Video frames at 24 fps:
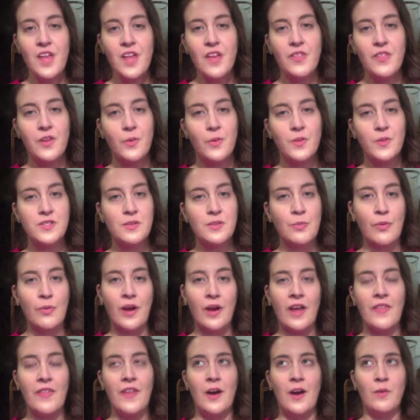there was a
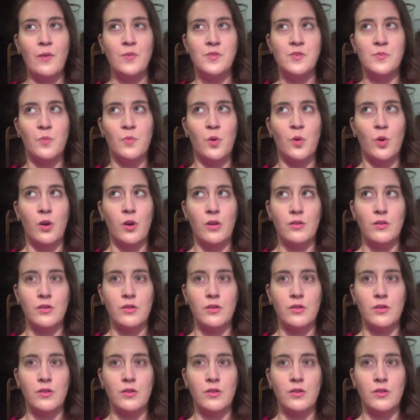brand that was more